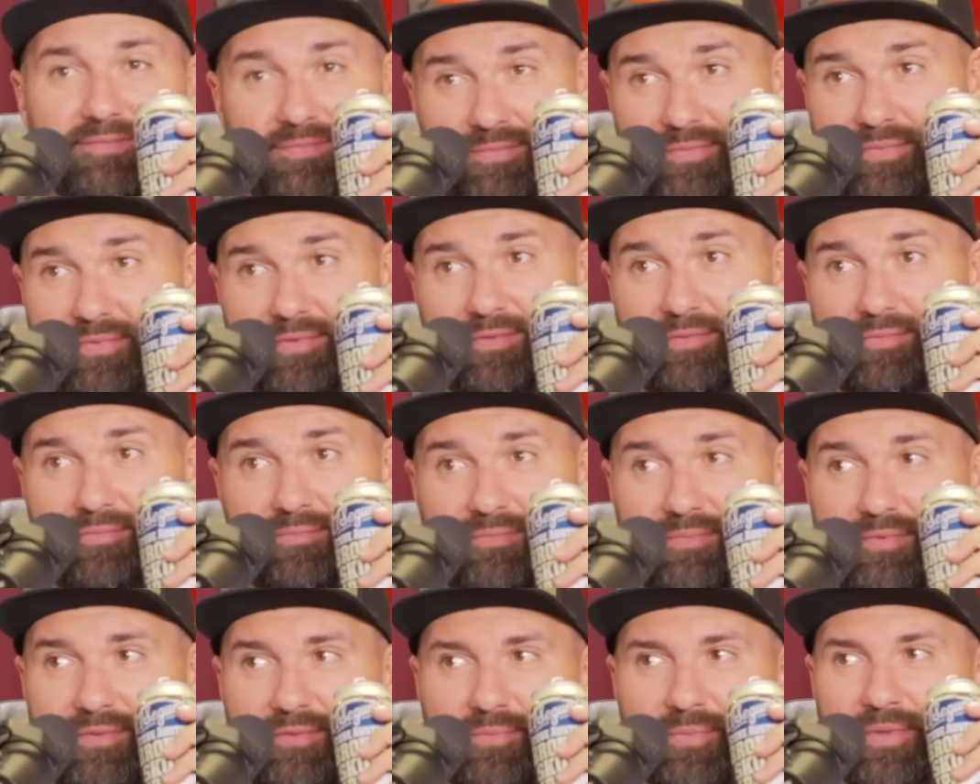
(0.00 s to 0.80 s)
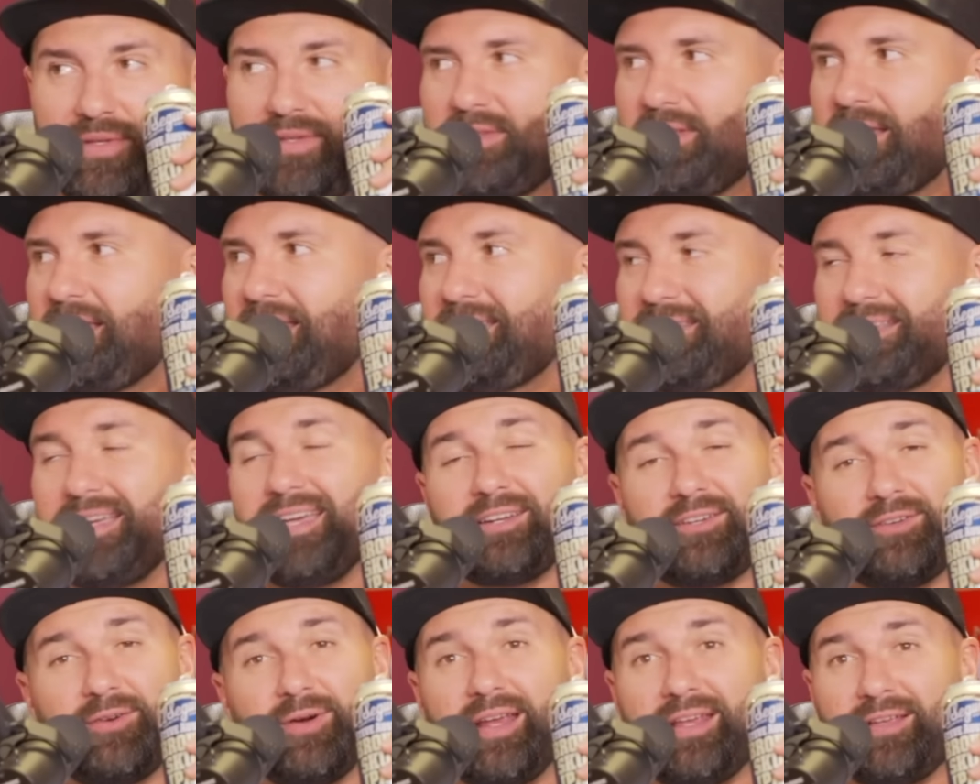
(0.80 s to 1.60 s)
S- smells. He's
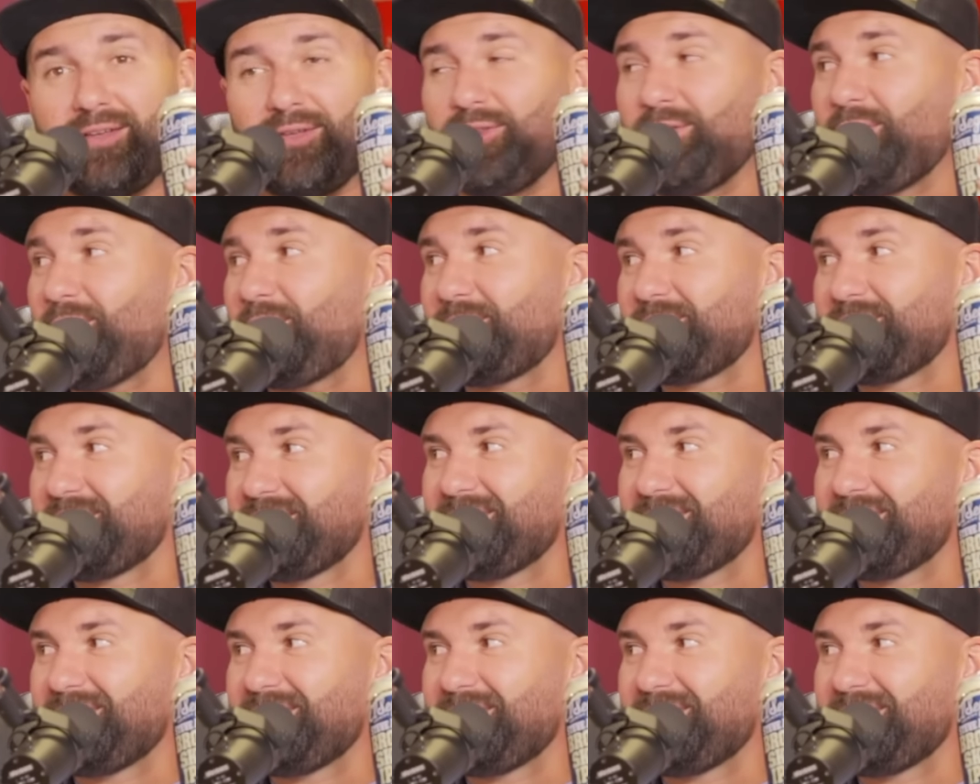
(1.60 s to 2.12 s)
got great cologne.